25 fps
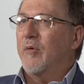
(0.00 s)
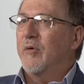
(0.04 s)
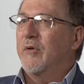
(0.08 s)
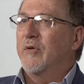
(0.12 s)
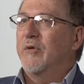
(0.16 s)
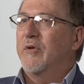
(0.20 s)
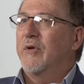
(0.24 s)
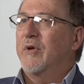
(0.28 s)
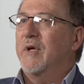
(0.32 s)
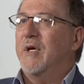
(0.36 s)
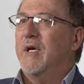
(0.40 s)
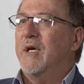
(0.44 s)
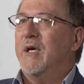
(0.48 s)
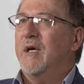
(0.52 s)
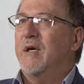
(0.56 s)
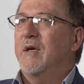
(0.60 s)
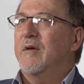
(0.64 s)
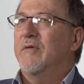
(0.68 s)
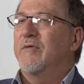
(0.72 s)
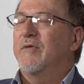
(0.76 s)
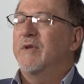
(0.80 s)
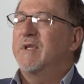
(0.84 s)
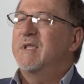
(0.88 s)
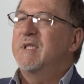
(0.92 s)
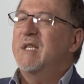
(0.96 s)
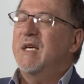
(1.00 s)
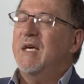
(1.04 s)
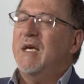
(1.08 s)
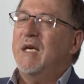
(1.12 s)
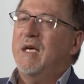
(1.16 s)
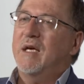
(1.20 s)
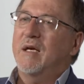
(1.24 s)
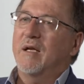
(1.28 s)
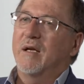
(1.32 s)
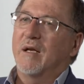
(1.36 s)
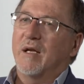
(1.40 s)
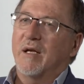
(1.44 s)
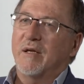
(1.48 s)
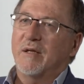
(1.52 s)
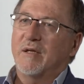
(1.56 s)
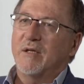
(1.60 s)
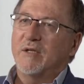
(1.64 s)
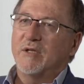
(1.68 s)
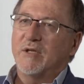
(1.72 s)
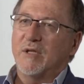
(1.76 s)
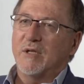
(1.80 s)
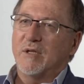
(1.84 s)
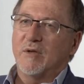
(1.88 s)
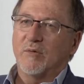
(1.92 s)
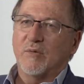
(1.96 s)
the fatigue and
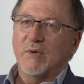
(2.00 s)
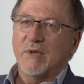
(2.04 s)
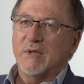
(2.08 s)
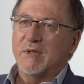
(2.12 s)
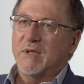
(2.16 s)
lethargy that we